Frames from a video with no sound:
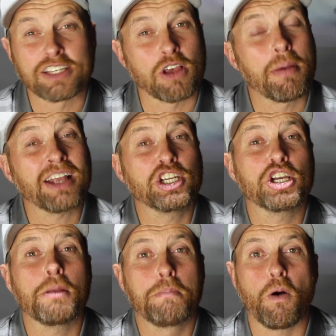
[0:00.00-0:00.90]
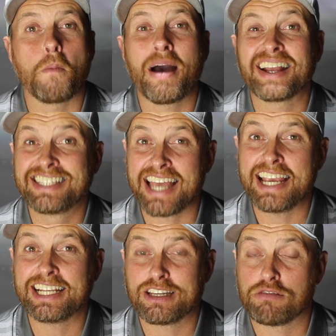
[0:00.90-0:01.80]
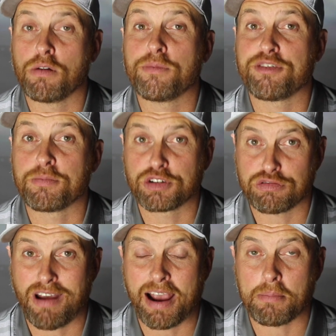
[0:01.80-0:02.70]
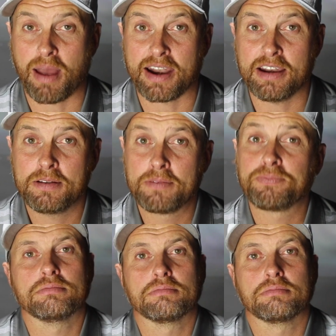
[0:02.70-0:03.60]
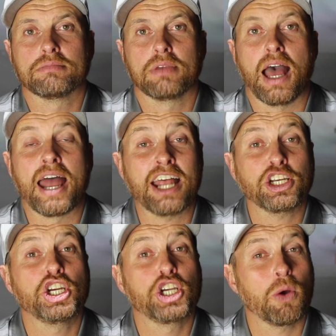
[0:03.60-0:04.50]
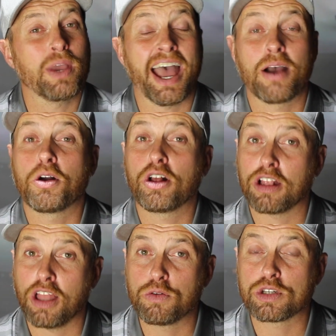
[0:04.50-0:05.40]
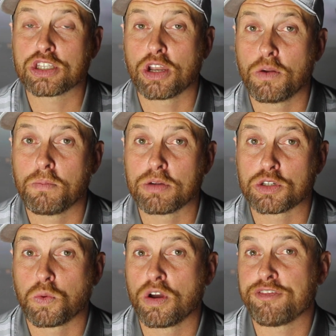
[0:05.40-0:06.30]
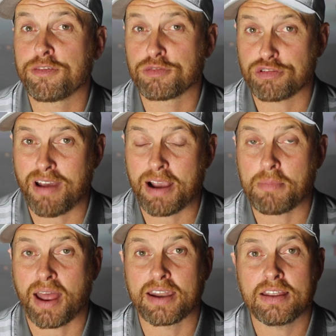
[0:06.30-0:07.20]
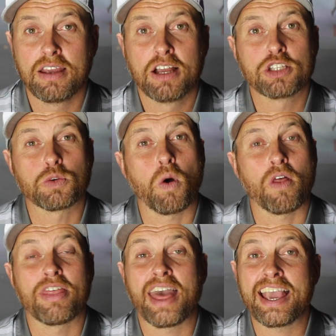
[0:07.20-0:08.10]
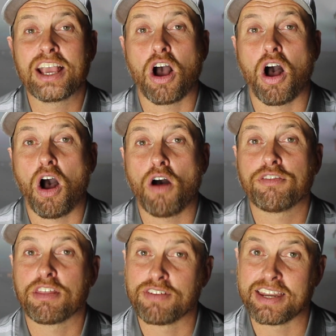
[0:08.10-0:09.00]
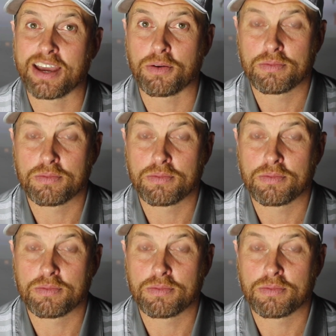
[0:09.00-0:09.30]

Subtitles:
So I'm actually going to put my data up from TrackMan and actually show you how close the numbers were from TrackMan to what they got off the video.